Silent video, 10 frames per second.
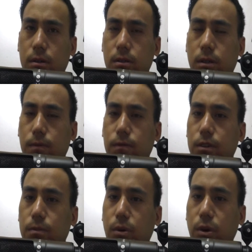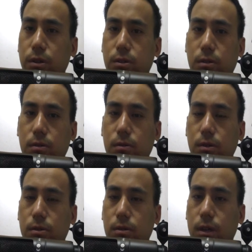some few points
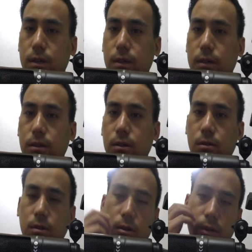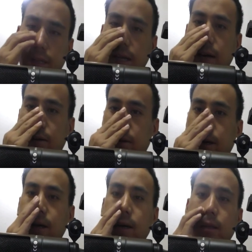which you can, note it down
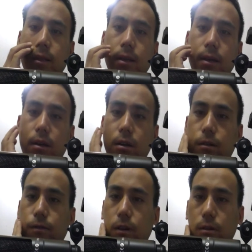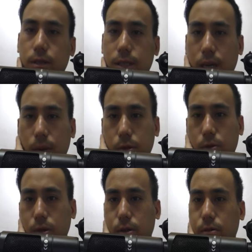and follow the steps
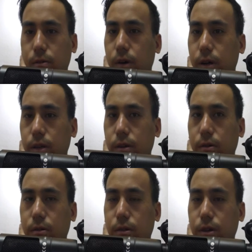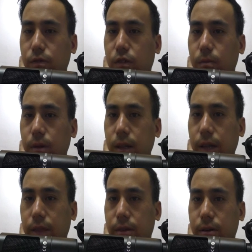when you write your informal
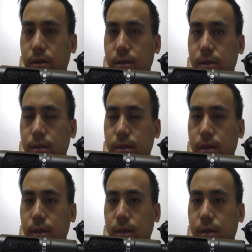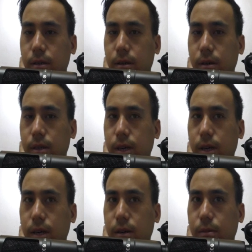letter. Okay,
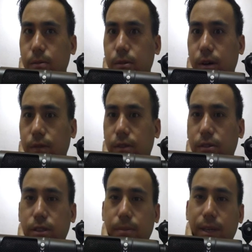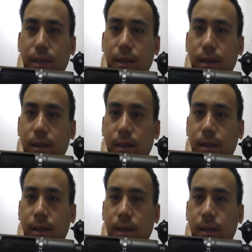I hope you have learned something,
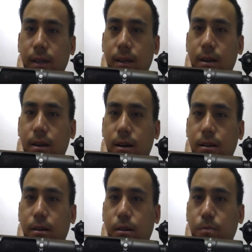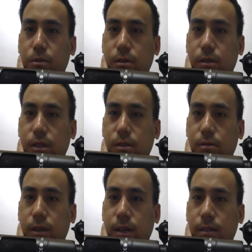and I hope to see you
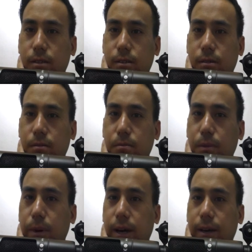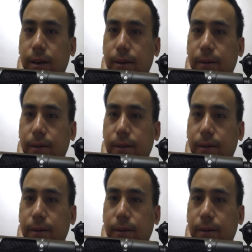again soon. Bye bye.